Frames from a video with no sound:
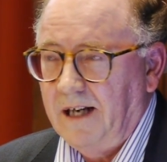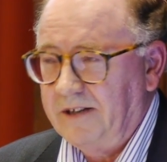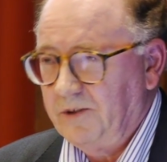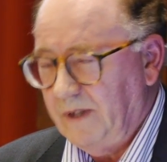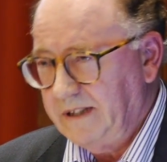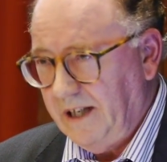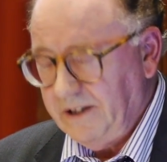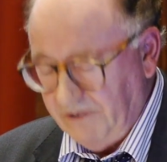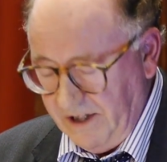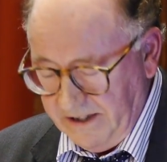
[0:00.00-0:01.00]
as it were,
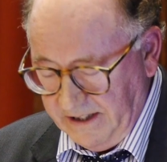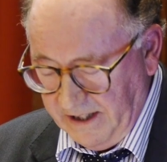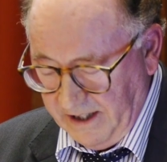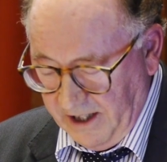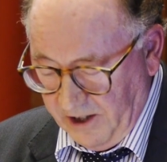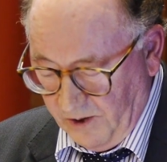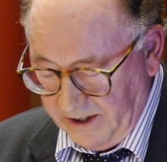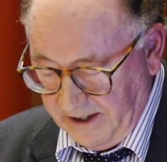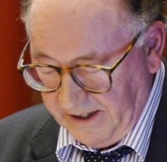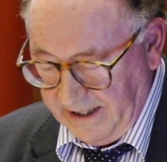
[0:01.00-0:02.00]
down the road in the
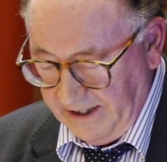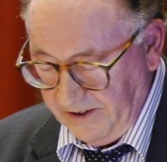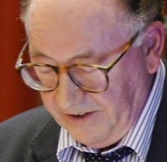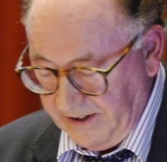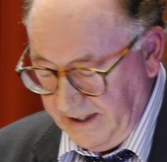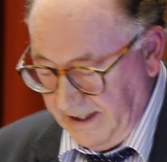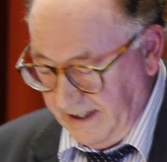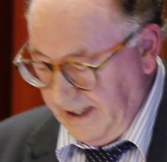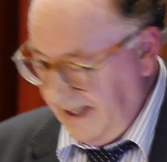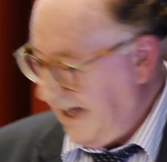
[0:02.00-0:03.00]
Quantock Hills
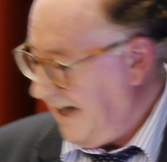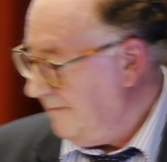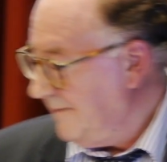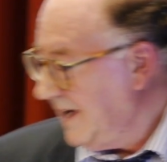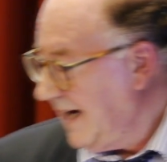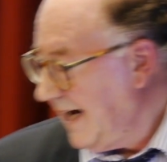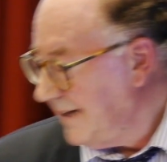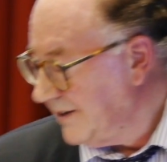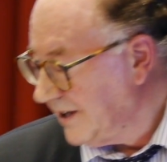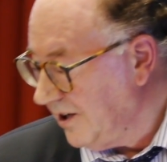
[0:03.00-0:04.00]

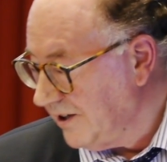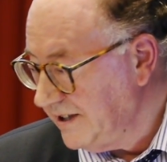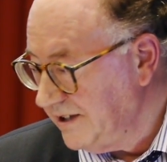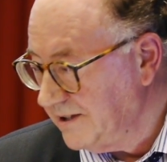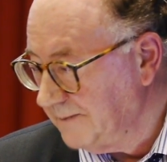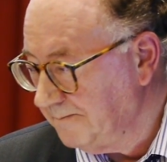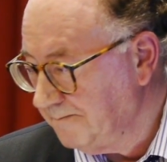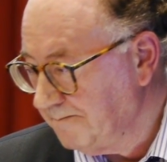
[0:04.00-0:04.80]
at the cottage.